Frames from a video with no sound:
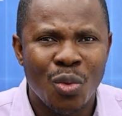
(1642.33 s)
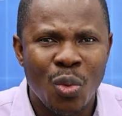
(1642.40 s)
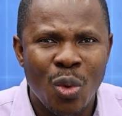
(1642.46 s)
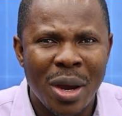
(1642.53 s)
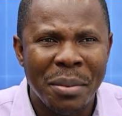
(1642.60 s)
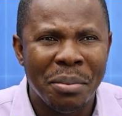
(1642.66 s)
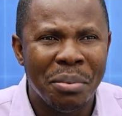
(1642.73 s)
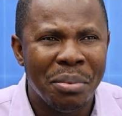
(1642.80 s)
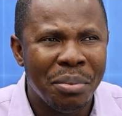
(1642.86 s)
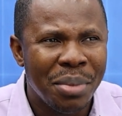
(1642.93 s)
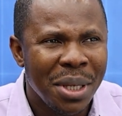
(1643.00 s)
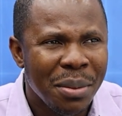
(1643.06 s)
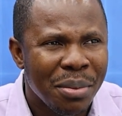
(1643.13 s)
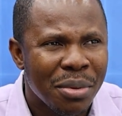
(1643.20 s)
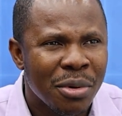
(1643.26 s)
When
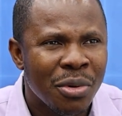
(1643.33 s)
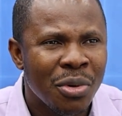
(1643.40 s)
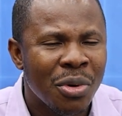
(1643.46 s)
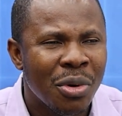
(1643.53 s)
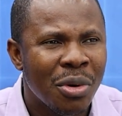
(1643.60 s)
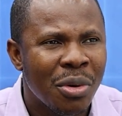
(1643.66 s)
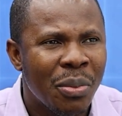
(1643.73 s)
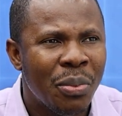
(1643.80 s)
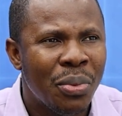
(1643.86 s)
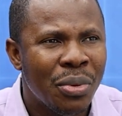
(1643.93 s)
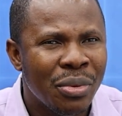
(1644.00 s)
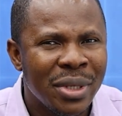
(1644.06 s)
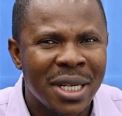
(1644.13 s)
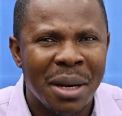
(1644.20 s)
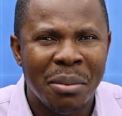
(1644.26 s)
people
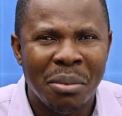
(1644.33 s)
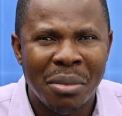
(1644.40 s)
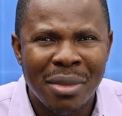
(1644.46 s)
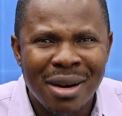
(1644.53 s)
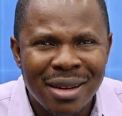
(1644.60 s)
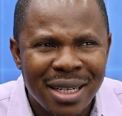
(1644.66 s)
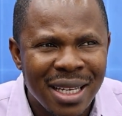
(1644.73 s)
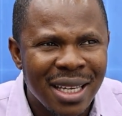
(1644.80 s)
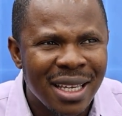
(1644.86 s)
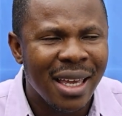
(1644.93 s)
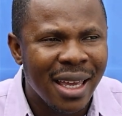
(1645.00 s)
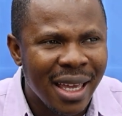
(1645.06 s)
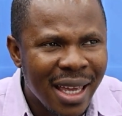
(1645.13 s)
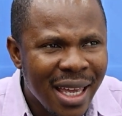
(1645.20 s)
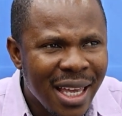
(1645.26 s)
put their money
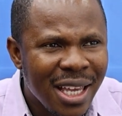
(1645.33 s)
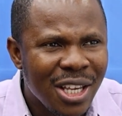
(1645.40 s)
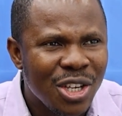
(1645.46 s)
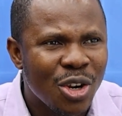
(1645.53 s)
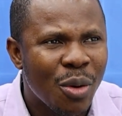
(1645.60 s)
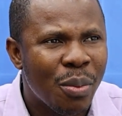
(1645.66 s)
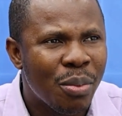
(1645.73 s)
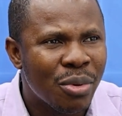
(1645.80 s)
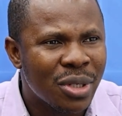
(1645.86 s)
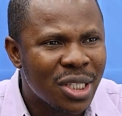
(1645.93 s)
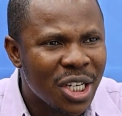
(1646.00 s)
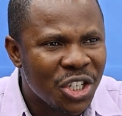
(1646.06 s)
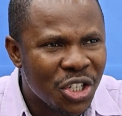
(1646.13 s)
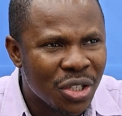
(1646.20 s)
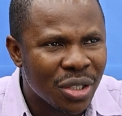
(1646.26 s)
in your
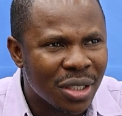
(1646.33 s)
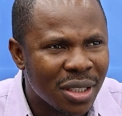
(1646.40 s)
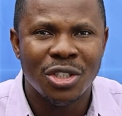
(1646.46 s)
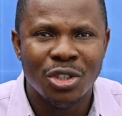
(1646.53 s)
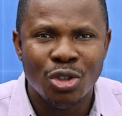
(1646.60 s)
possession,